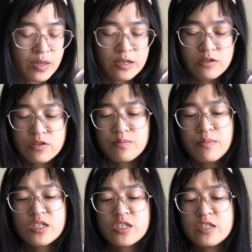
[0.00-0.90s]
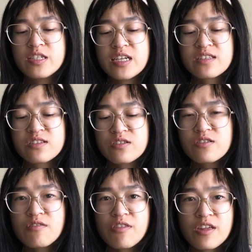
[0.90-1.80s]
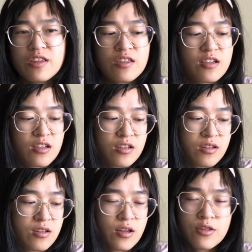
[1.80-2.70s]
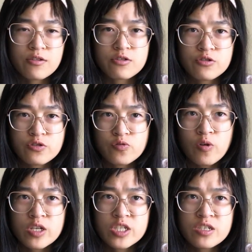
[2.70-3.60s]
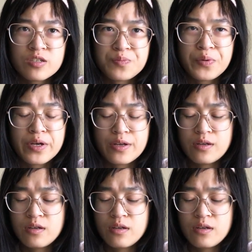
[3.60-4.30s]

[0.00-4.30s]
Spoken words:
So it's much denser than the other 2 swatches, but